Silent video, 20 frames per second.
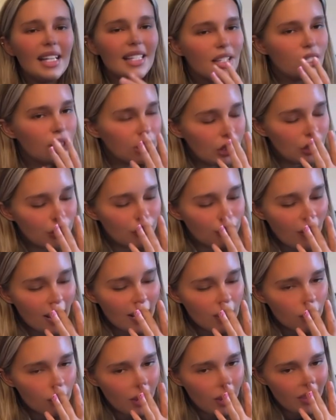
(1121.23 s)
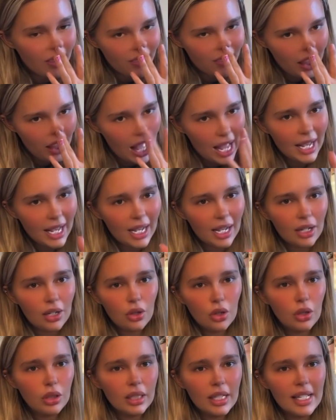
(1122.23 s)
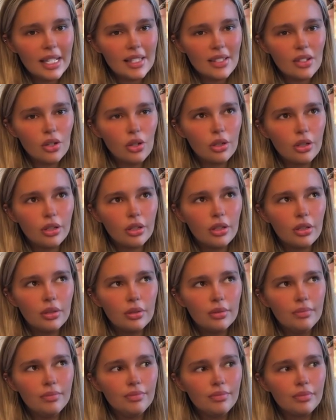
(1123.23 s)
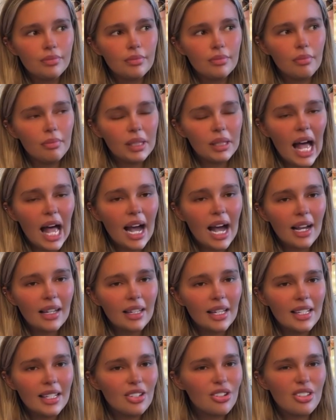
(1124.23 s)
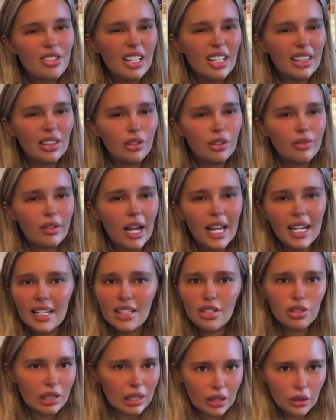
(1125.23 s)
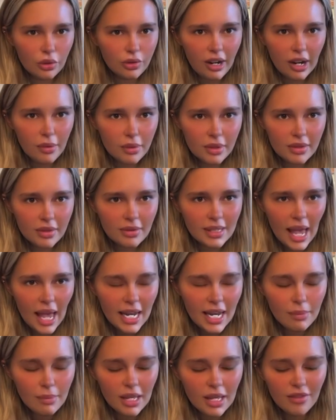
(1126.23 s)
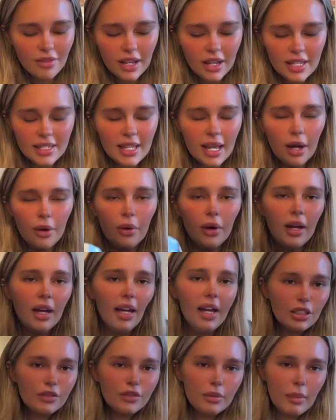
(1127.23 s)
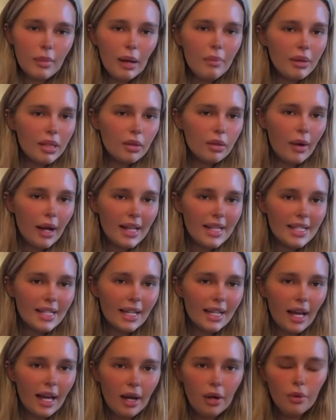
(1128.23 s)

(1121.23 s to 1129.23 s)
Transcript: It didn't look right with like colours or black. It just didn't look right, and it didn't look right with denim either. So silver might be the way to